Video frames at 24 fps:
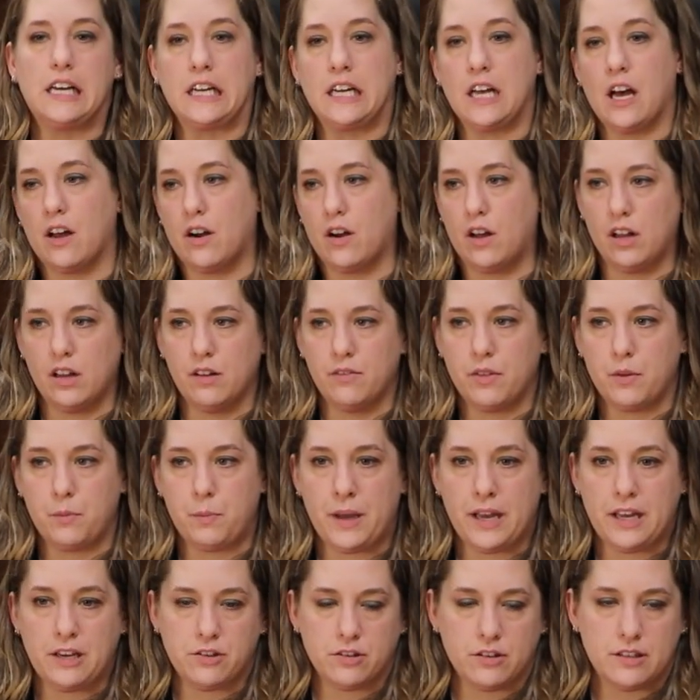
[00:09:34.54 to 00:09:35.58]
got all of the
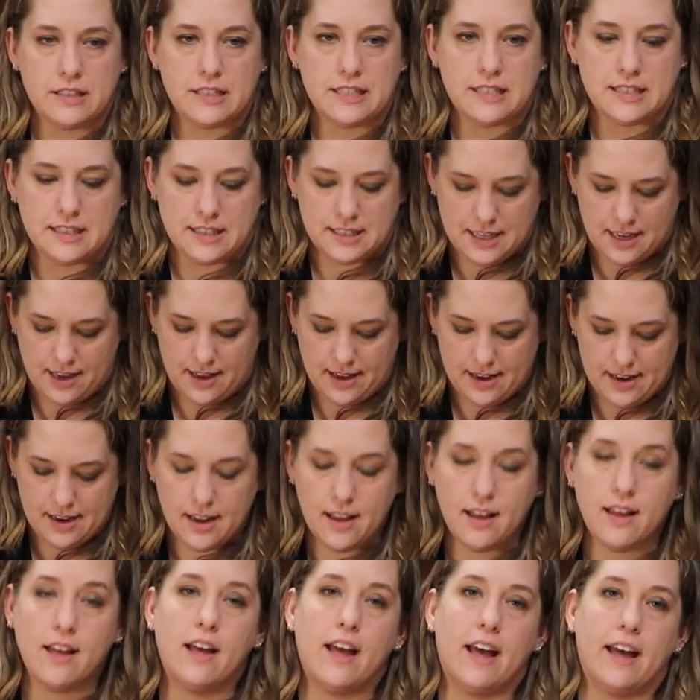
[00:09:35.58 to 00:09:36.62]
patrons inside
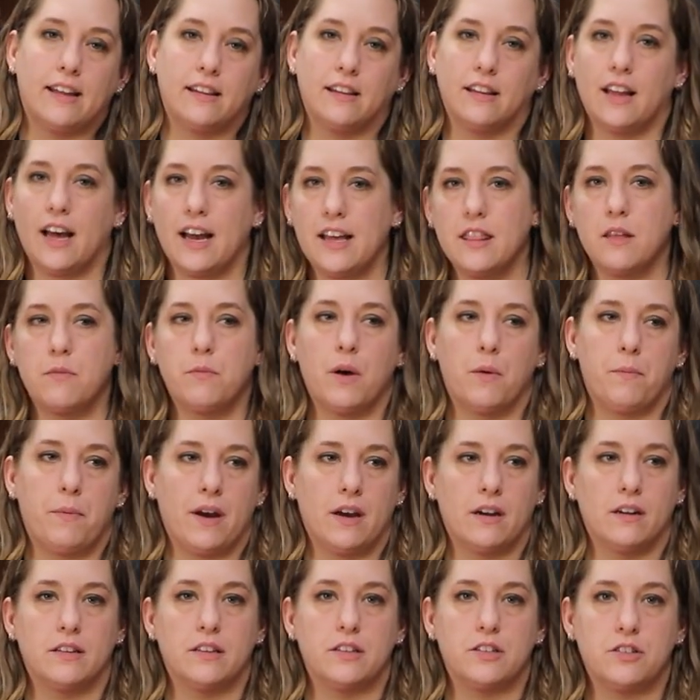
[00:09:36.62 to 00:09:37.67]
and lined them up
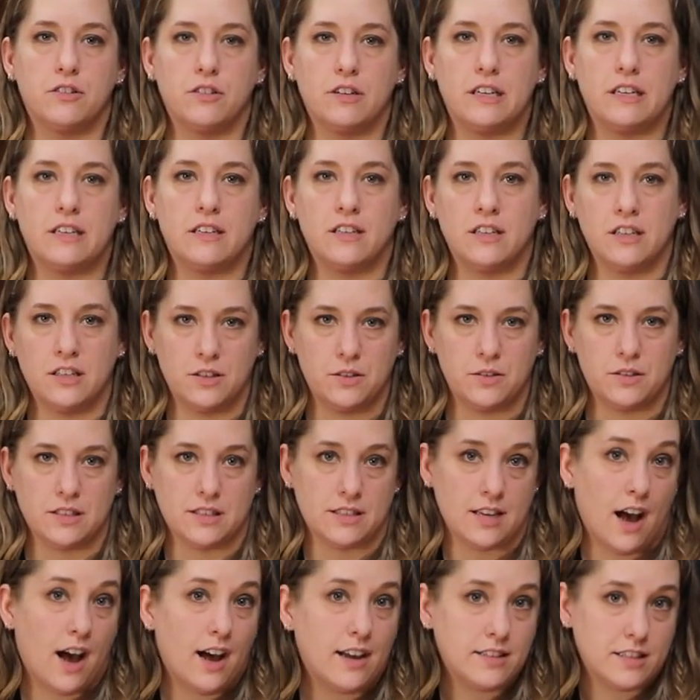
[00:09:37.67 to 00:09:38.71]
out on the street to use
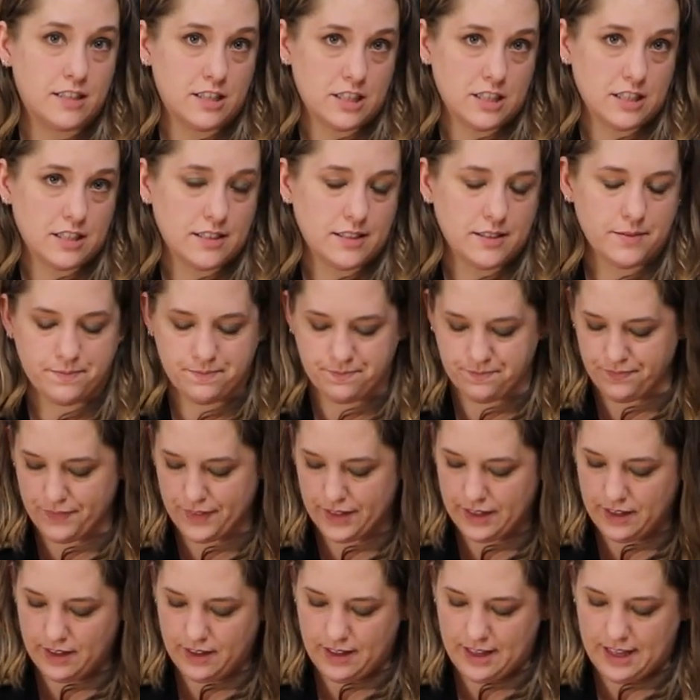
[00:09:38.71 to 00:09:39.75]
as hostages,
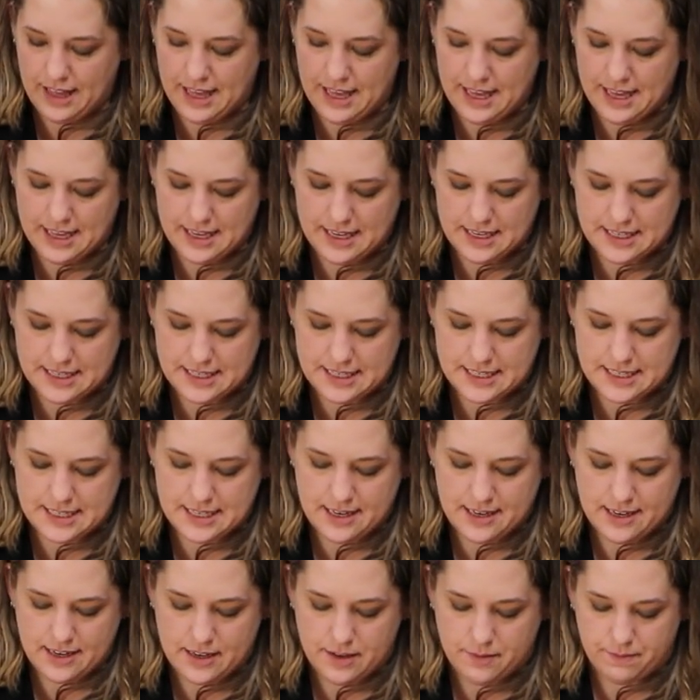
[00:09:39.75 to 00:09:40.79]
and
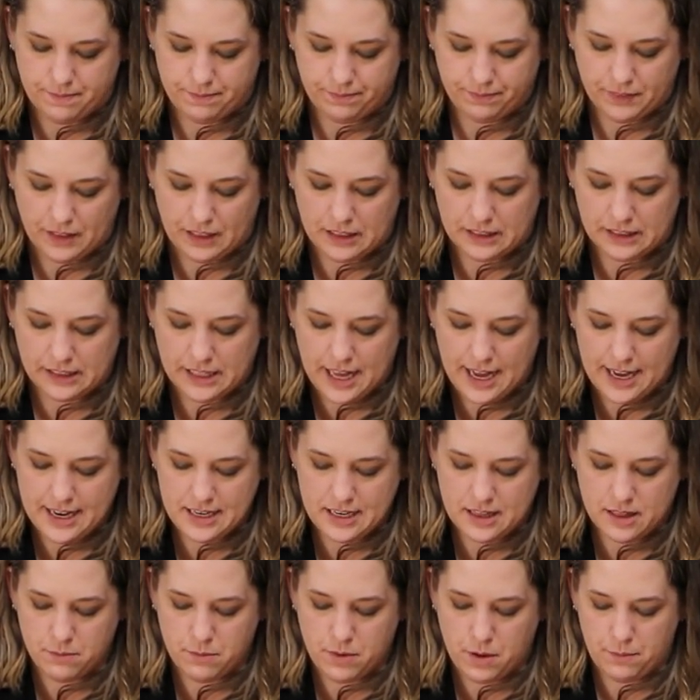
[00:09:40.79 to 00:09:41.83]
um,
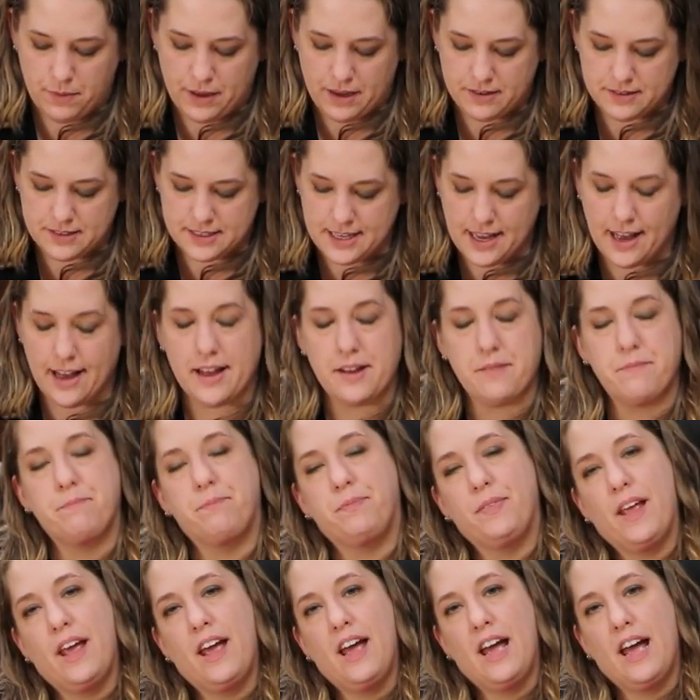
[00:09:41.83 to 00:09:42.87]
lined them up outside.
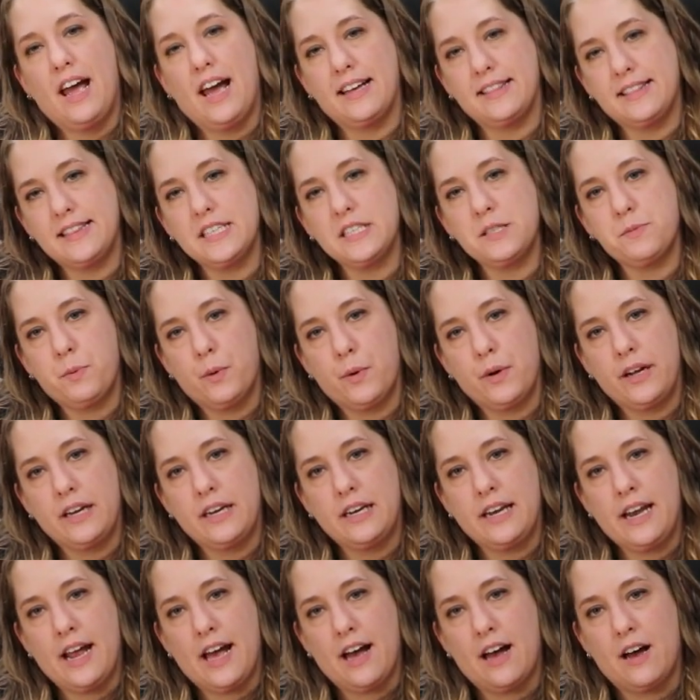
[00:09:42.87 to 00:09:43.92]
At this
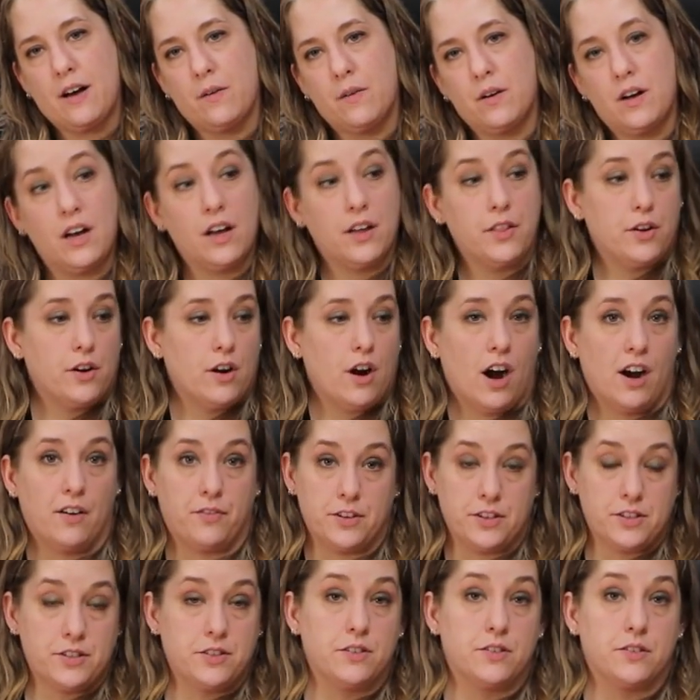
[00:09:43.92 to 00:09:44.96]
point, now other
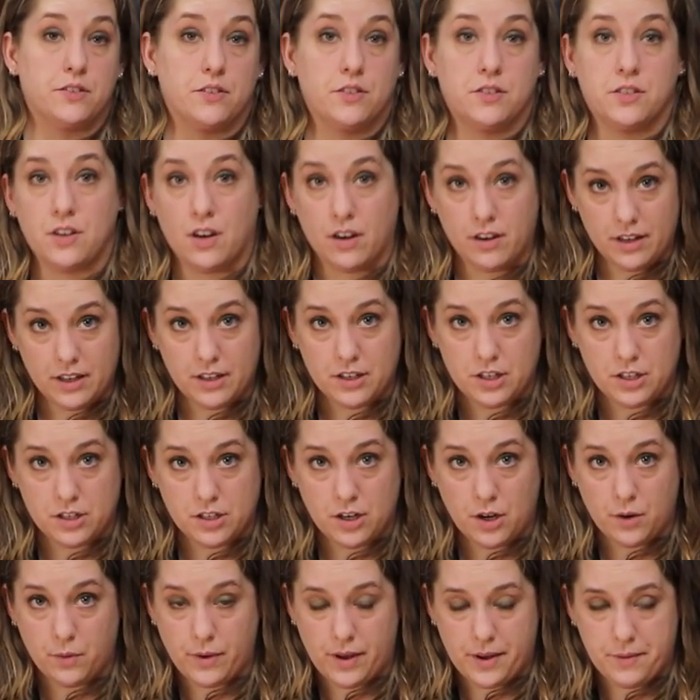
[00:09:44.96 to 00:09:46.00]
officers are starting to
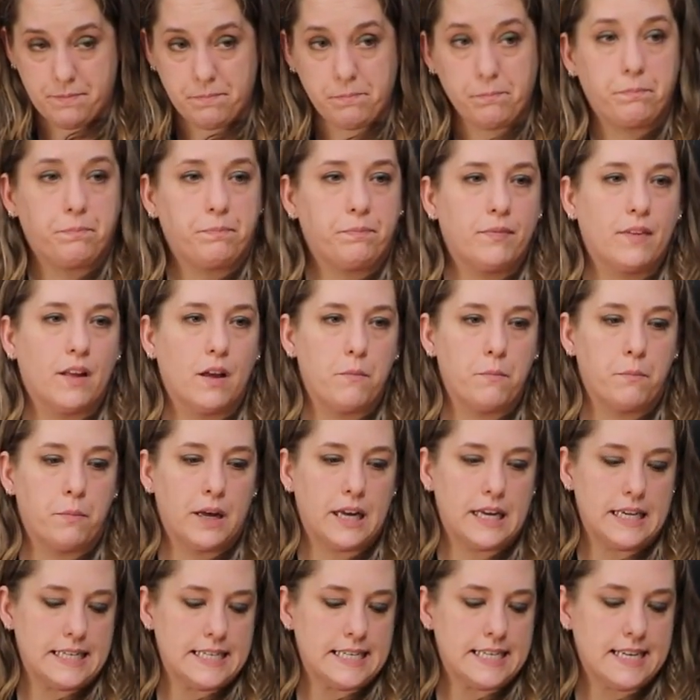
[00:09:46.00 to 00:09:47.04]
show up,
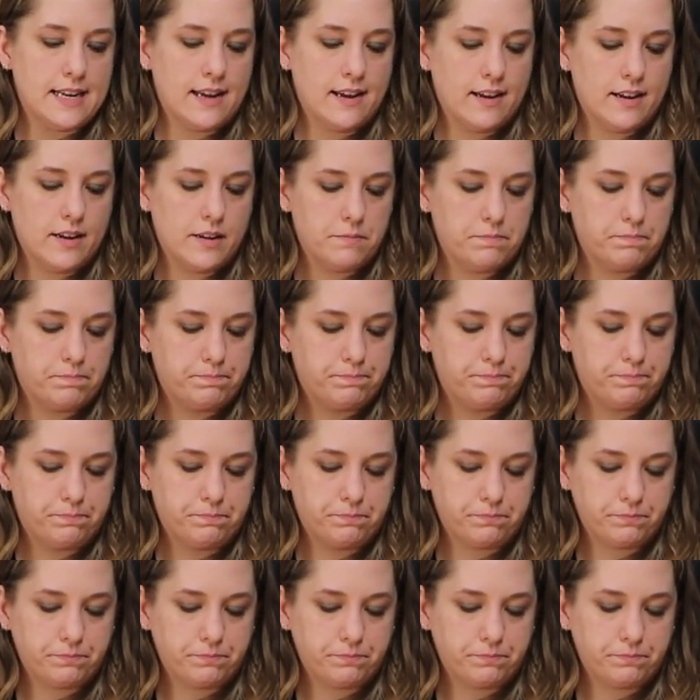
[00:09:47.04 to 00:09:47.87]
but um,